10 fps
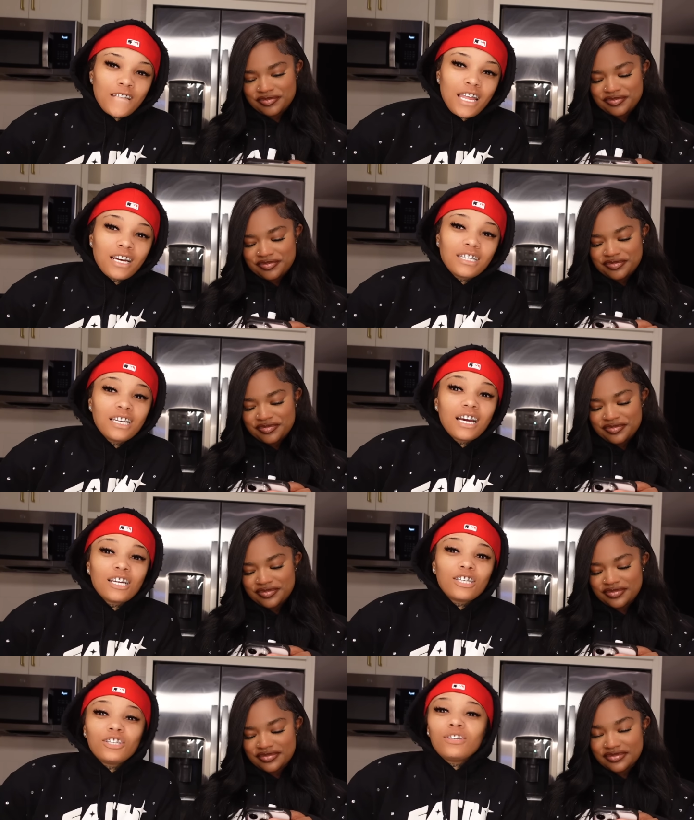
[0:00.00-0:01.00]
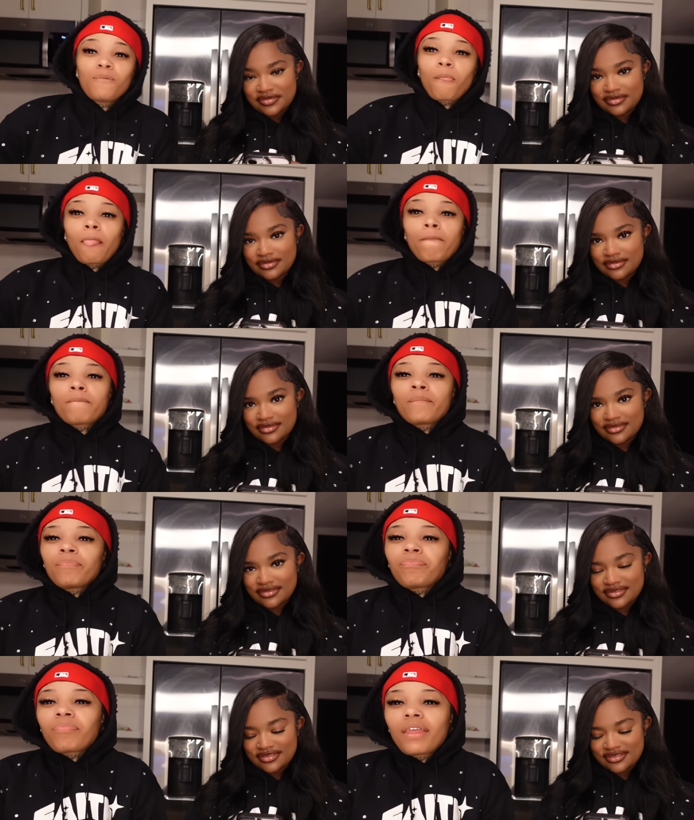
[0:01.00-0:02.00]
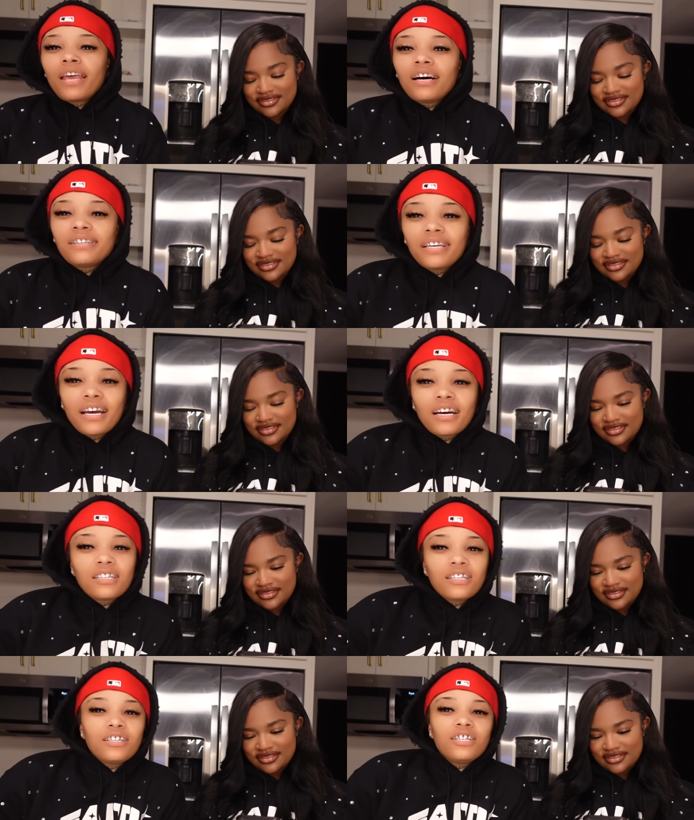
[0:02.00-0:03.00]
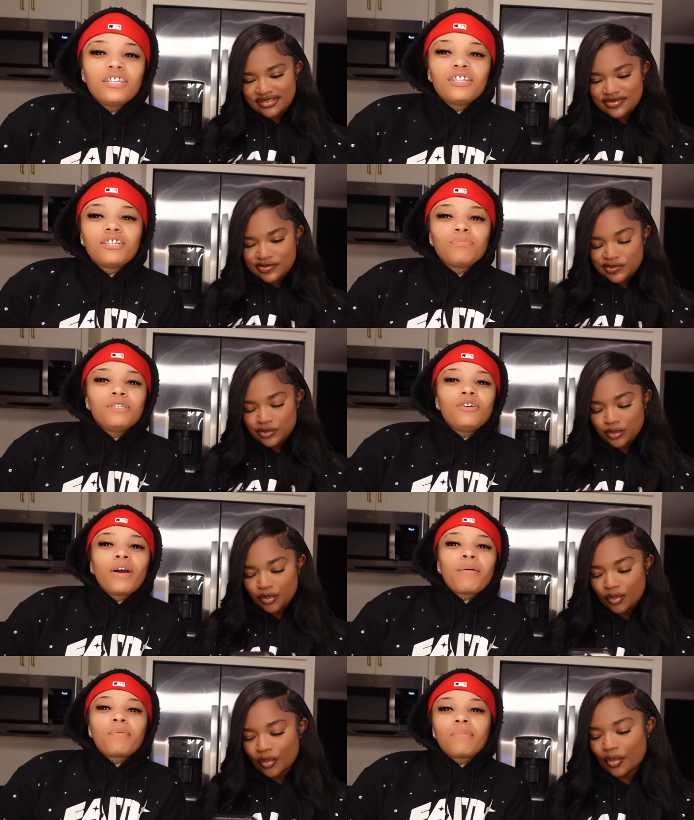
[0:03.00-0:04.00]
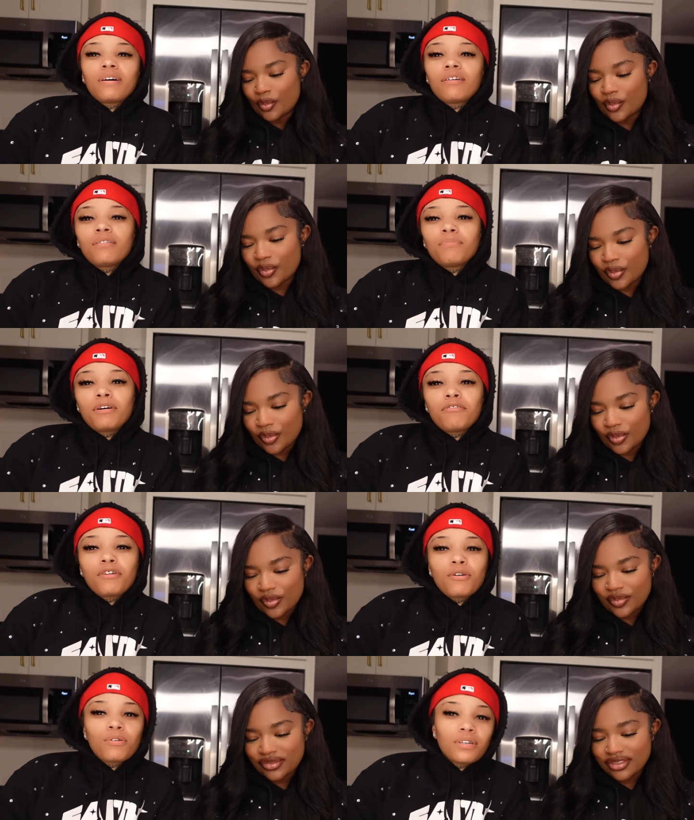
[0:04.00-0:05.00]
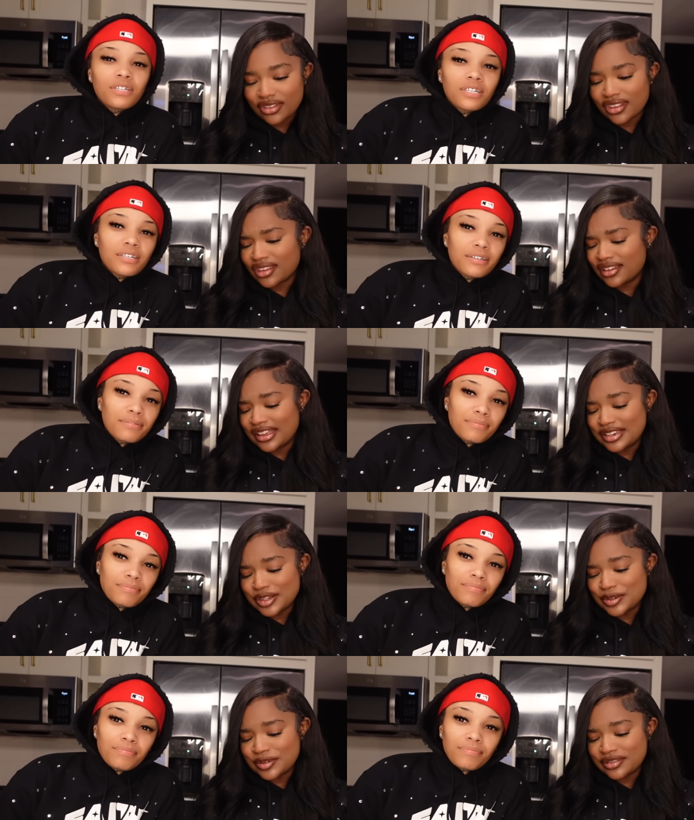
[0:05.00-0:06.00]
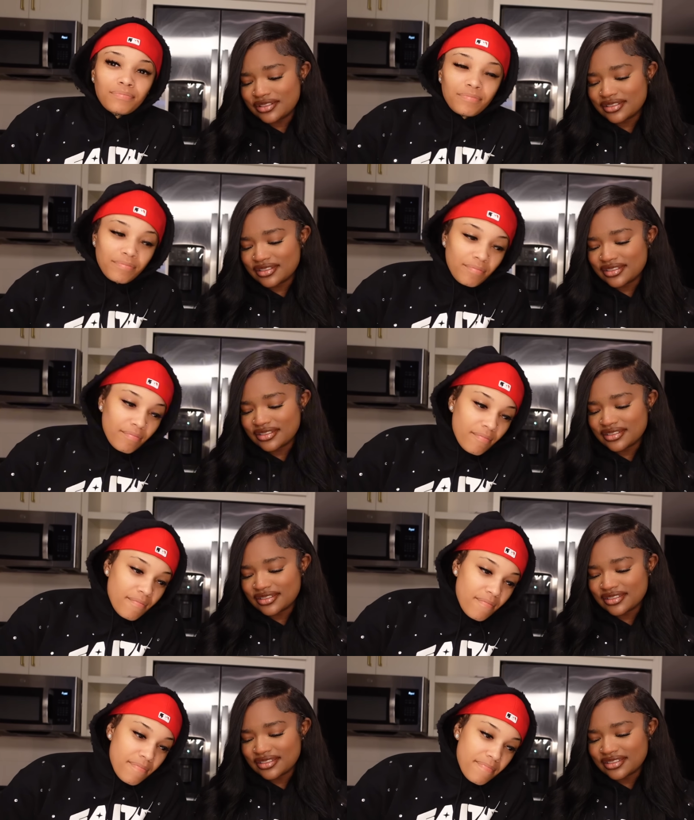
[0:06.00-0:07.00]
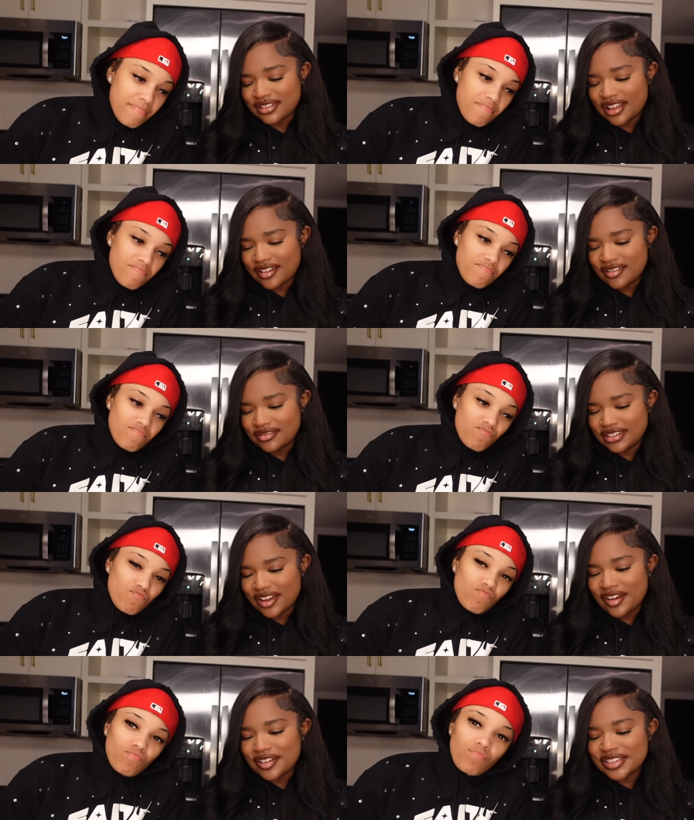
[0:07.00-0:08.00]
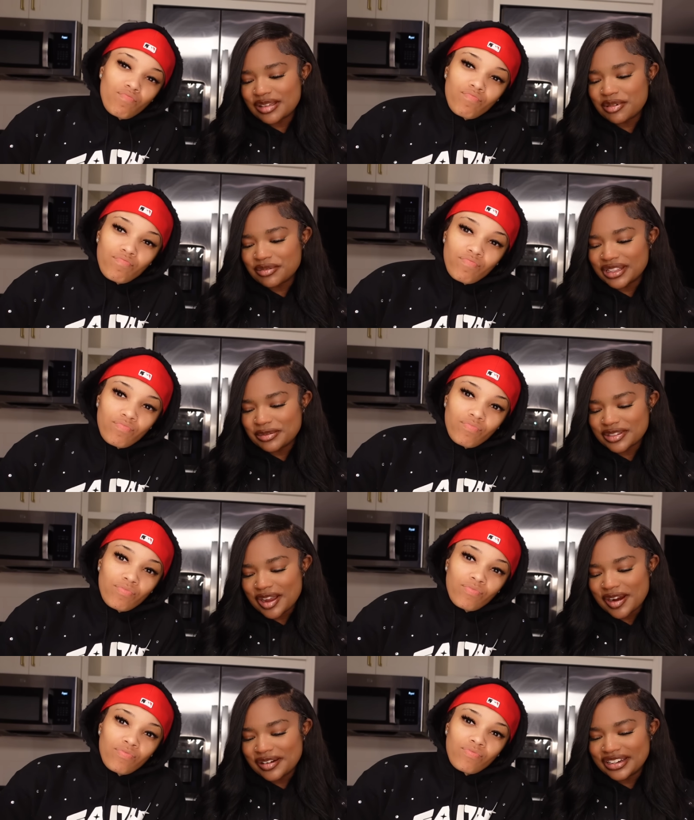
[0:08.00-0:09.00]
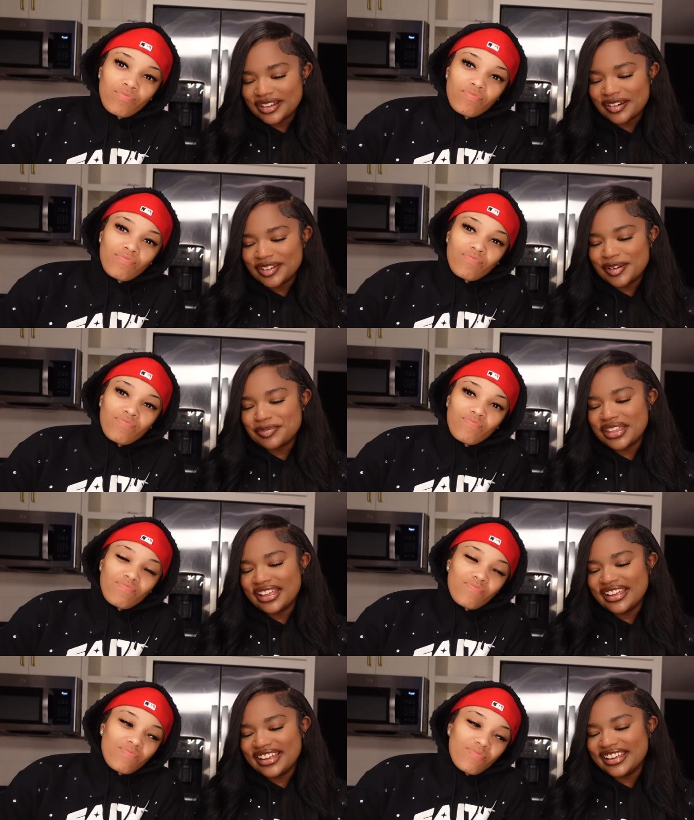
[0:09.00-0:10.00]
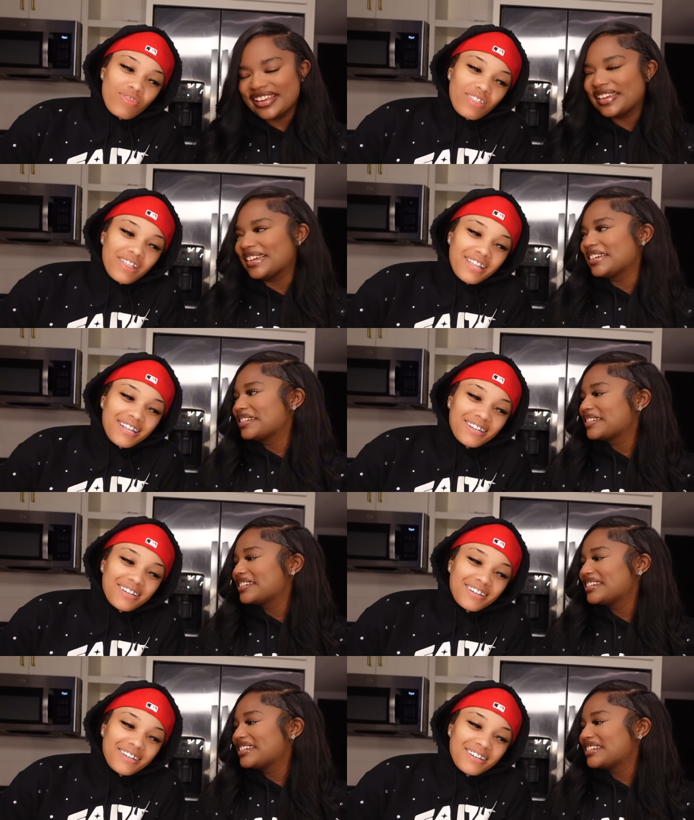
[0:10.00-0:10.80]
Speaker 1: Y'all see how she Y'all see how she she just be grabbing my my phone and shit. And
Speaker 2: do I own it. Oh, Summer Road was already on your thing.